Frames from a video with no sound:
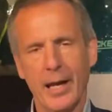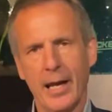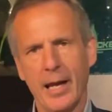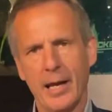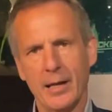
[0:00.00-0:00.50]

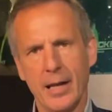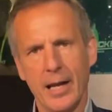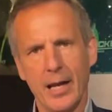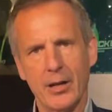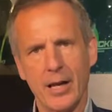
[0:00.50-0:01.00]

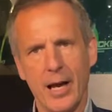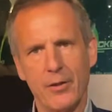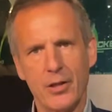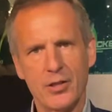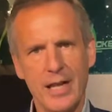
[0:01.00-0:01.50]

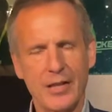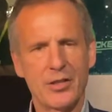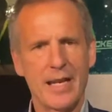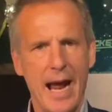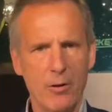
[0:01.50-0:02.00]
And this
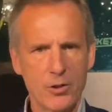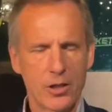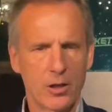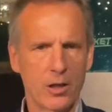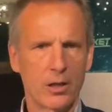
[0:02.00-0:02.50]
next
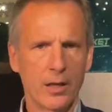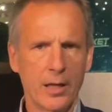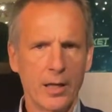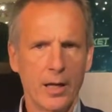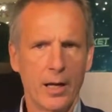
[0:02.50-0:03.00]
downturn,
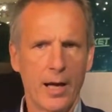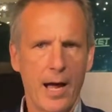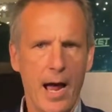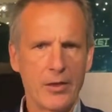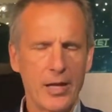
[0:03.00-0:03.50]

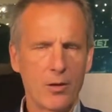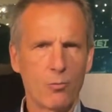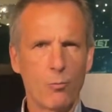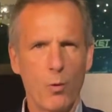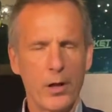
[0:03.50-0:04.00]
I think
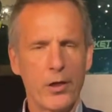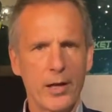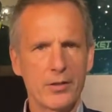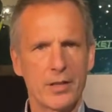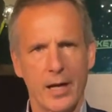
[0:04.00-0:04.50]
one of the
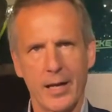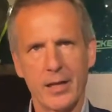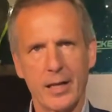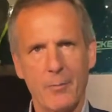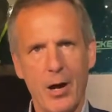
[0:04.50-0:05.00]
things that I
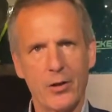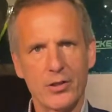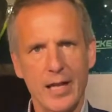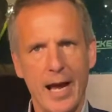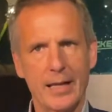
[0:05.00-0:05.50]
think about
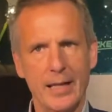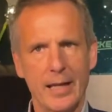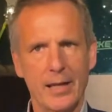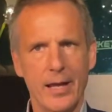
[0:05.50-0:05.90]
is the idea